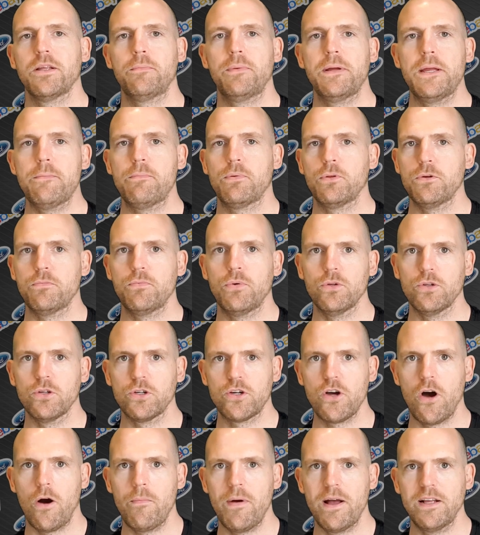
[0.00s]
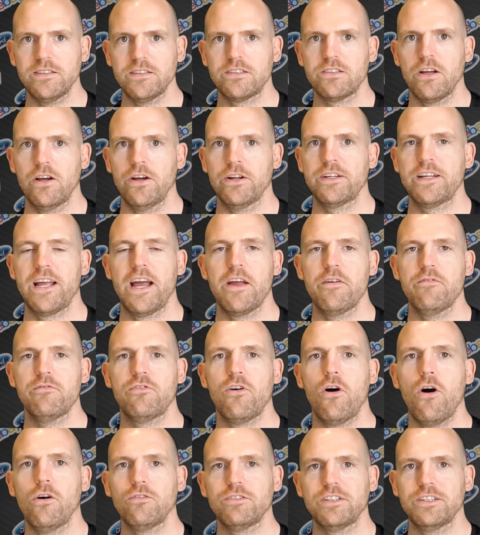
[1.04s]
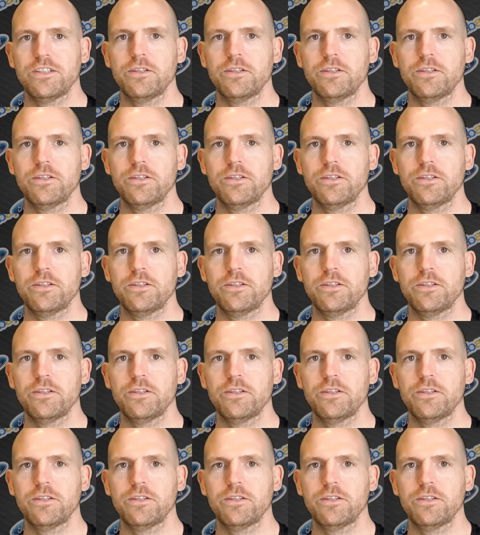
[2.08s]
the people who put the comments and get involved